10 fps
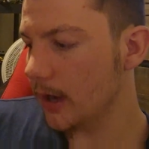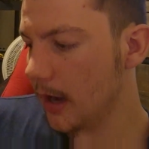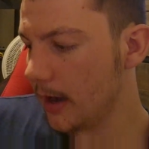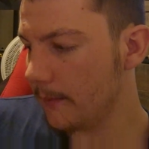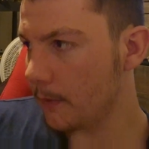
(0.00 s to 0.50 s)

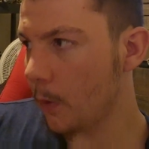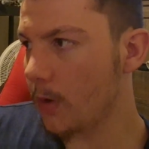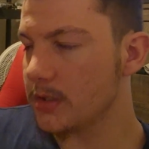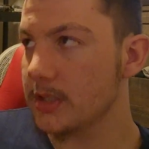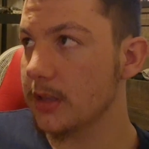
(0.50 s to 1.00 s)

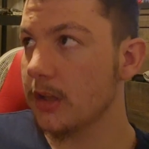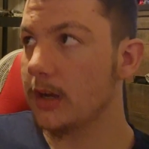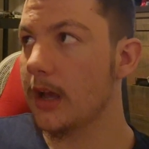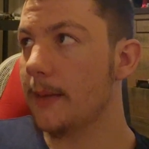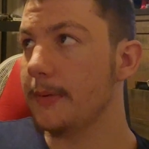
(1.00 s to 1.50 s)
or just
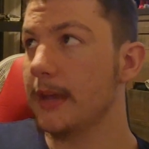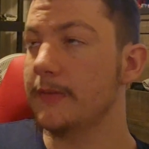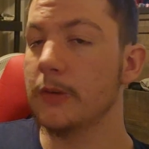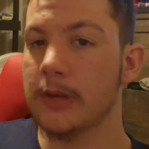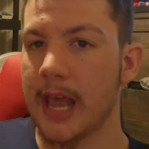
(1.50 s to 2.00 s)
look up
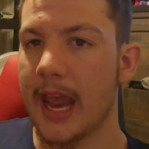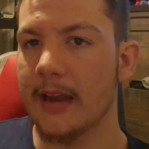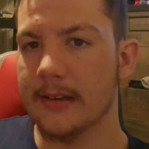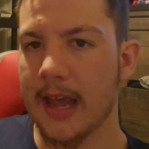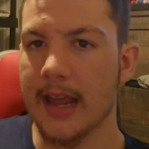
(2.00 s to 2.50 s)
if you
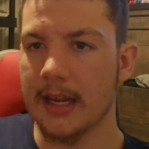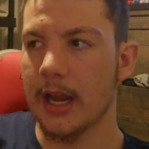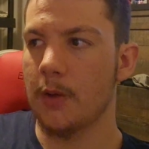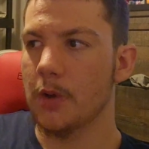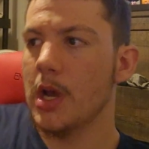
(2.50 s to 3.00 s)
can get, you
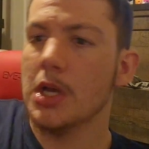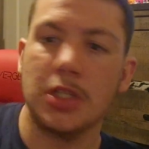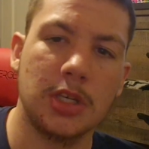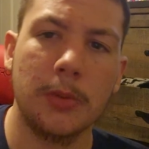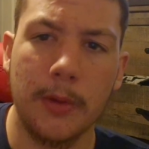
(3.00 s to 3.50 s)
know,
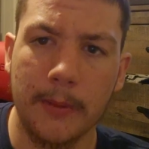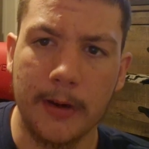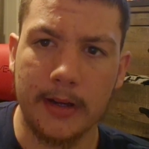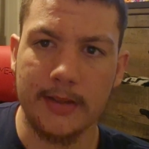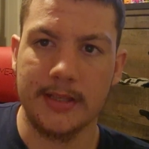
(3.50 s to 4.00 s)

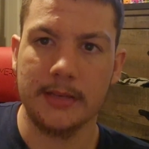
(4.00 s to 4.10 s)
Supermarket